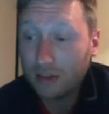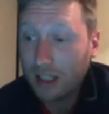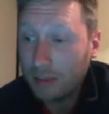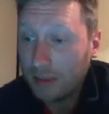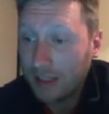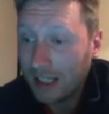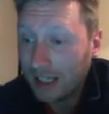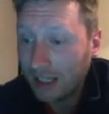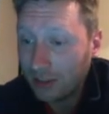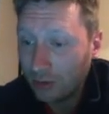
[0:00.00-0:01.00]
and keepers
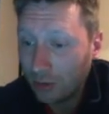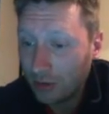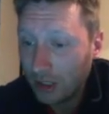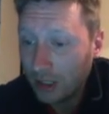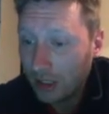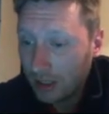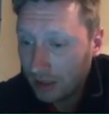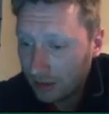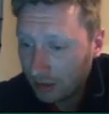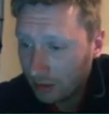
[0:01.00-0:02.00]
in that squad.
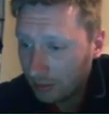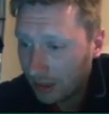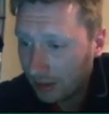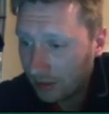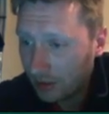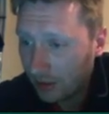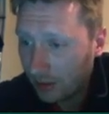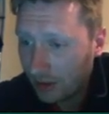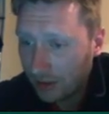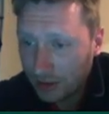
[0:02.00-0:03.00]
Nobody else though
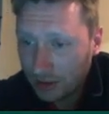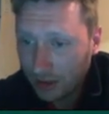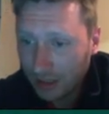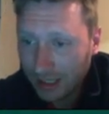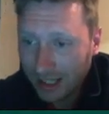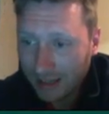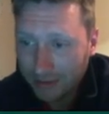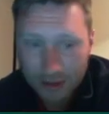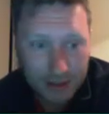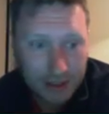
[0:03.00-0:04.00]
in the starting
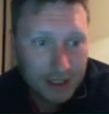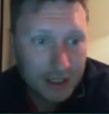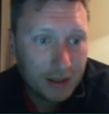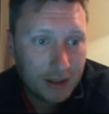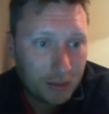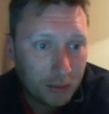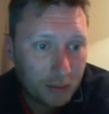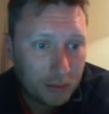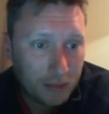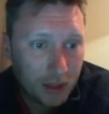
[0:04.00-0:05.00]
11.
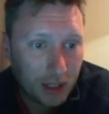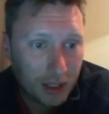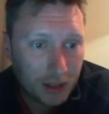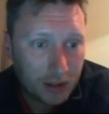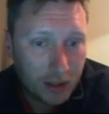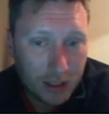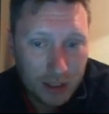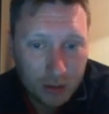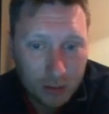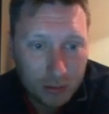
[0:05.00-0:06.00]
Uh, Gully
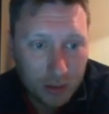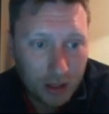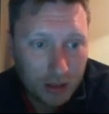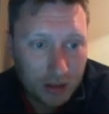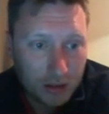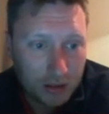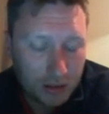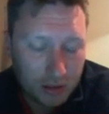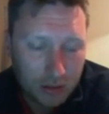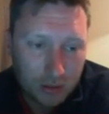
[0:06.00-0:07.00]
Kumar,
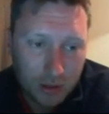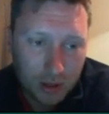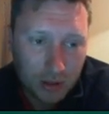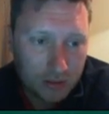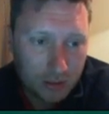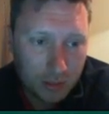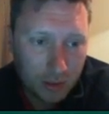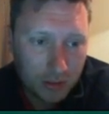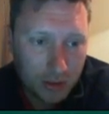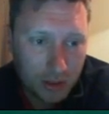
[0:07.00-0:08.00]
sorry, Kula,
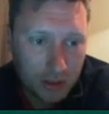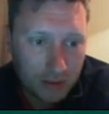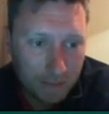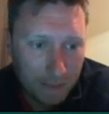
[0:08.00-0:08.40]
apologies.